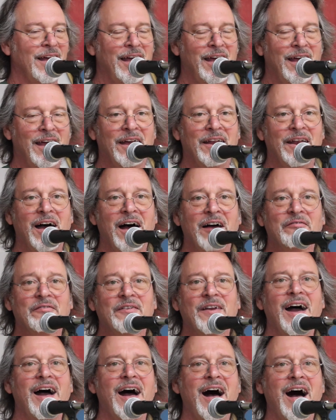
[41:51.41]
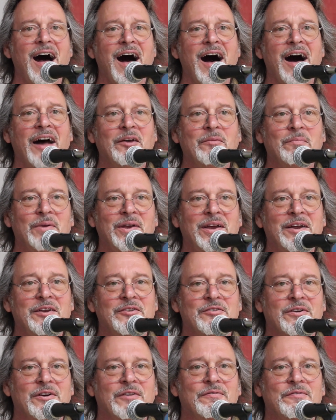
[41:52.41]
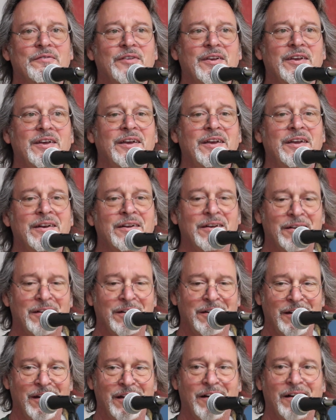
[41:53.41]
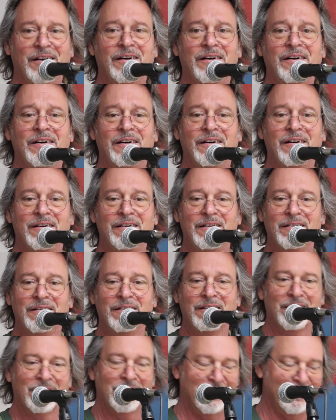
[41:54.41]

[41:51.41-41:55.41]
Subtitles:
and I've gotta be drifting along.